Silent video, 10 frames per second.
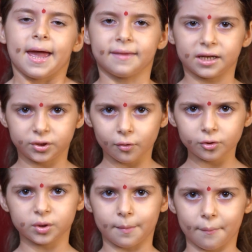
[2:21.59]
And I
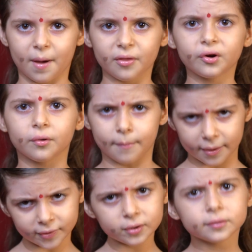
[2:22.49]
told to my mother,
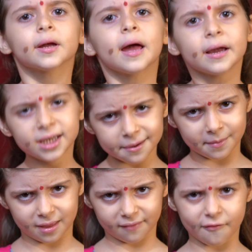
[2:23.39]
Mother, give
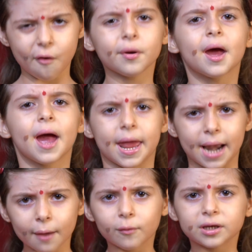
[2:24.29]
me the phone and
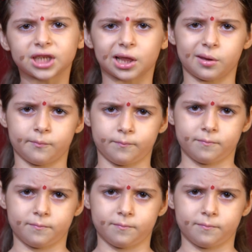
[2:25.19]
I will tell him.